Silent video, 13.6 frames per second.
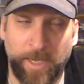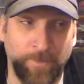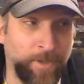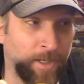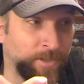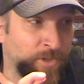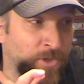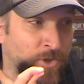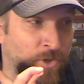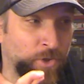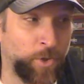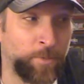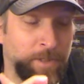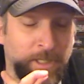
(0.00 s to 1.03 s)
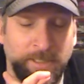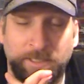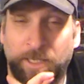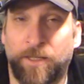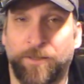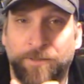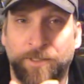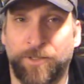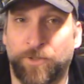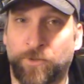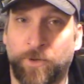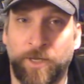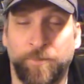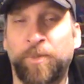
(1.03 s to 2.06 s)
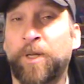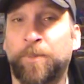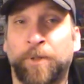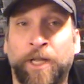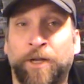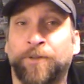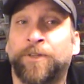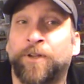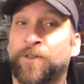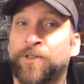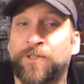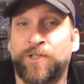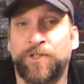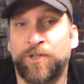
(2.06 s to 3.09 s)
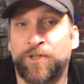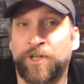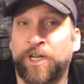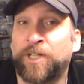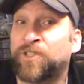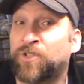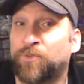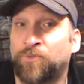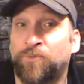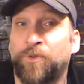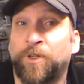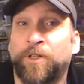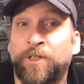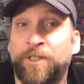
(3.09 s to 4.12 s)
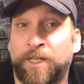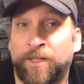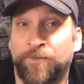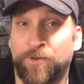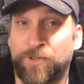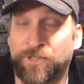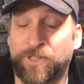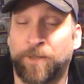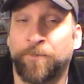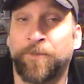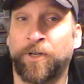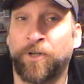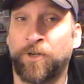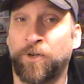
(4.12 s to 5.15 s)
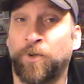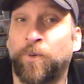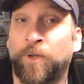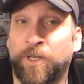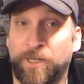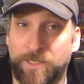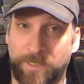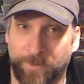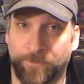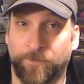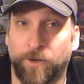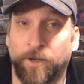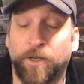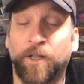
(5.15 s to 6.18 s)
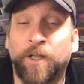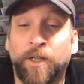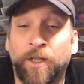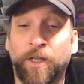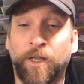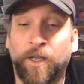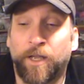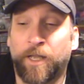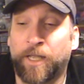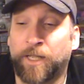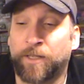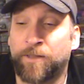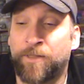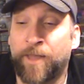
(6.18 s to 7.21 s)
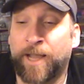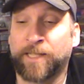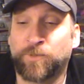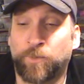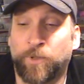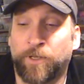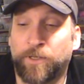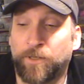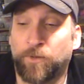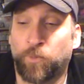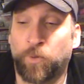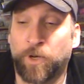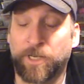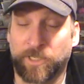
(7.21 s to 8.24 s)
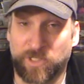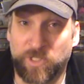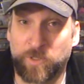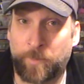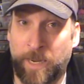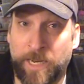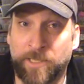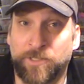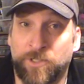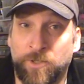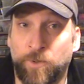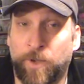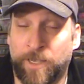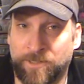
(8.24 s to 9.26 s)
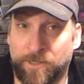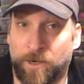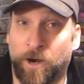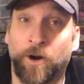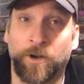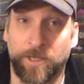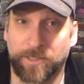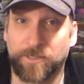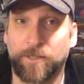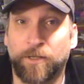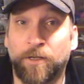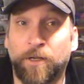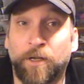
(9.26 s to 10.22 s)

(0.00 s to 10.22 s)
I've got so many talented terrain people out there. This is your chance to really delve into something new and different. And that's what expands you as an artist.